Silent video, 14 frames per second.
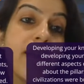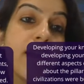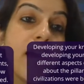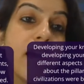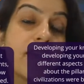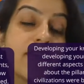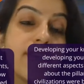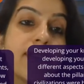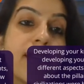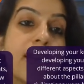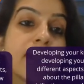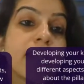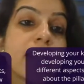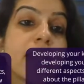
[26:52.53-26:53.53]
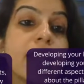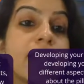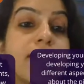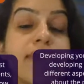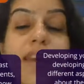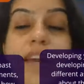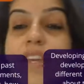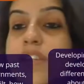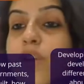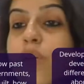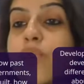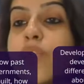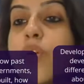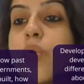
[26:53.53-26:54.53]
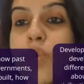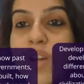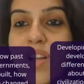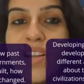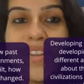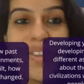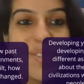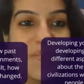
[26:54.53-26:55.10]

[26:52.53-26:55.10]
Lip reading: an understanding and insight of the world.